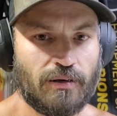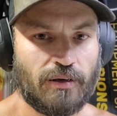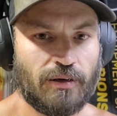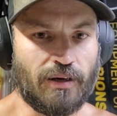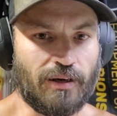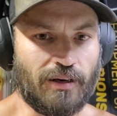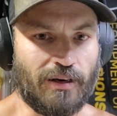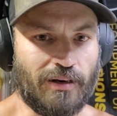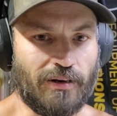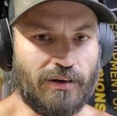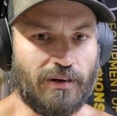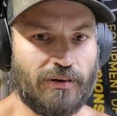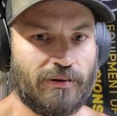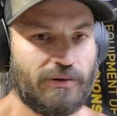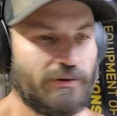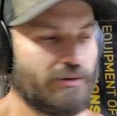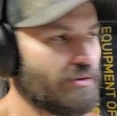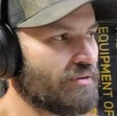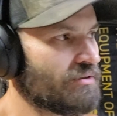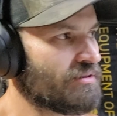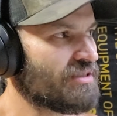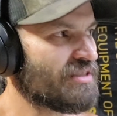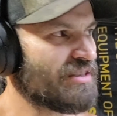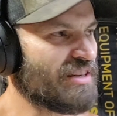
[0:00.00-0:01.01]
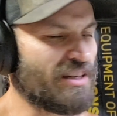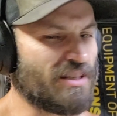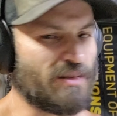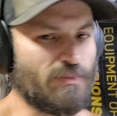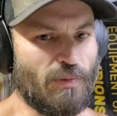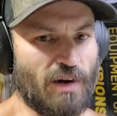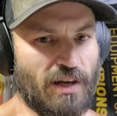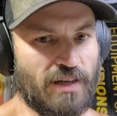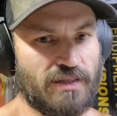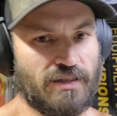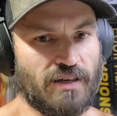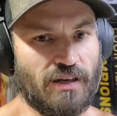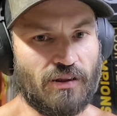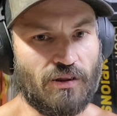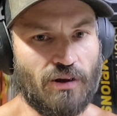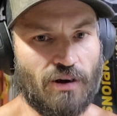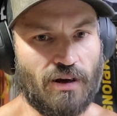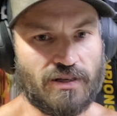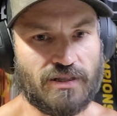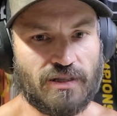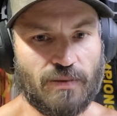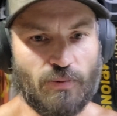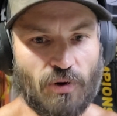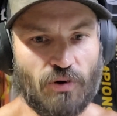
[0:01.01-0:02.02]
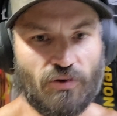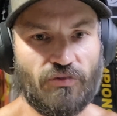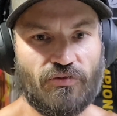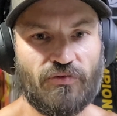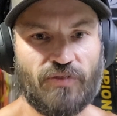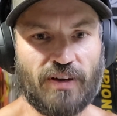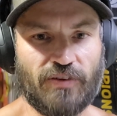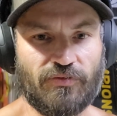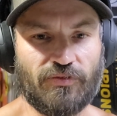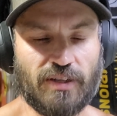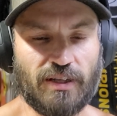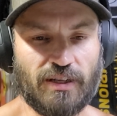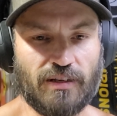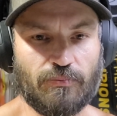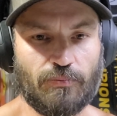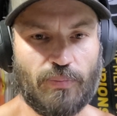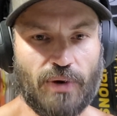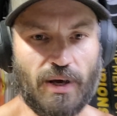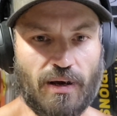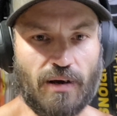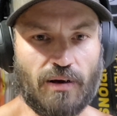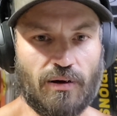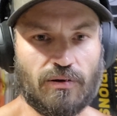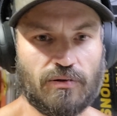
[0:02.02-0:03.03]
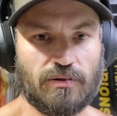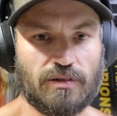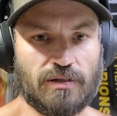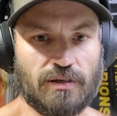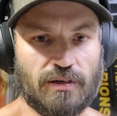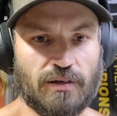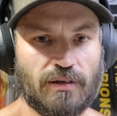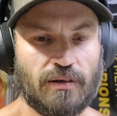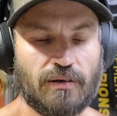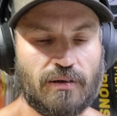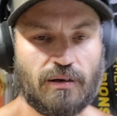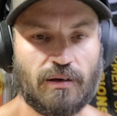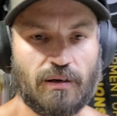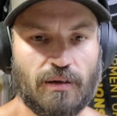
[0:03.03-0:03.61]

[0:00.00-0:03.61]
And in 6 months, I lost about 15 pounds, and